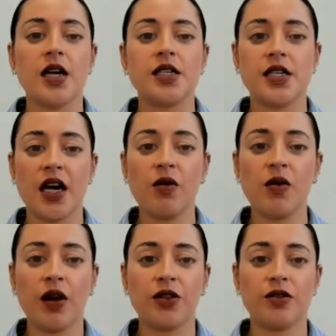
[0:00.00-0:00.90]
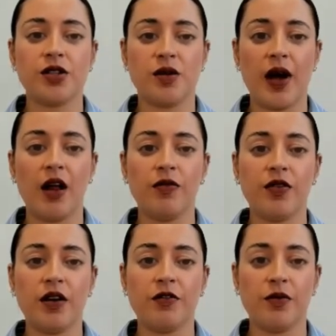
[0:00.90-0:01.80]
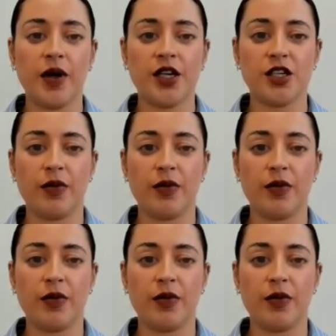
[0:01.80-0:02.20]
Today we went through some helpful information